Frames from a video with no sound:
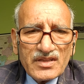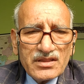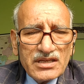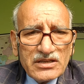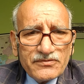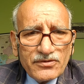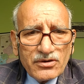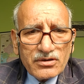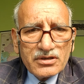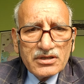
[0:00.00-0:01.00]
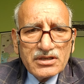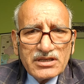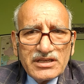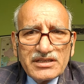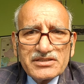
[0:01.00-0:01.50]
Therefore
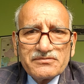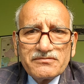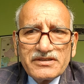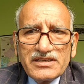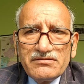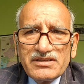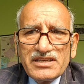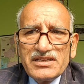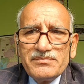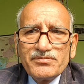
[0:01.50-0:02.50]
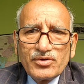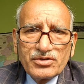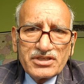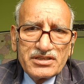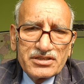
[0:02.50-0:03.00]
it is very
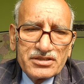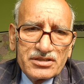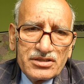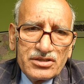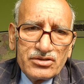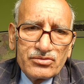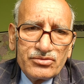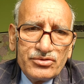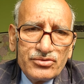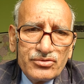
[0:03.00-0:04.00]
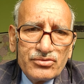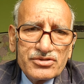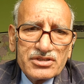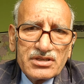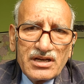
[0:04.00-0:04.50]
important to
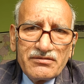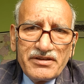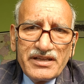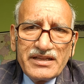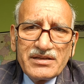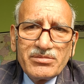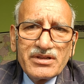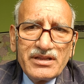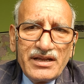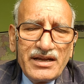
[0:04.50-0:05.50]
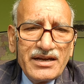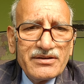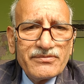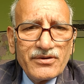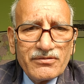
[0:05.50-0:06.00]
use available
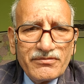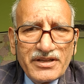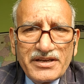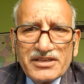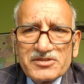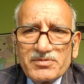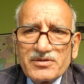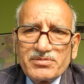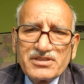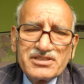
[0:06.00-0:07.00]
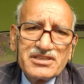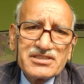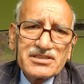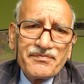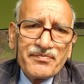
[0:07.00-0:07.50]
land for various
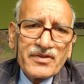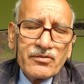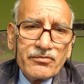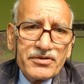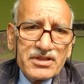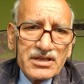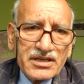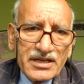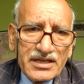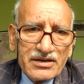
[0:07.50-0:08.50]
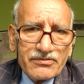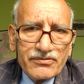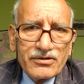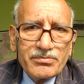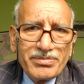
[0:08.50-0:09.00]
purposes with
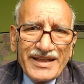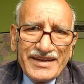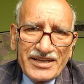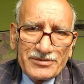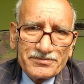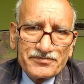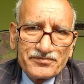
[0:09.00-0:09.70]
careful planning.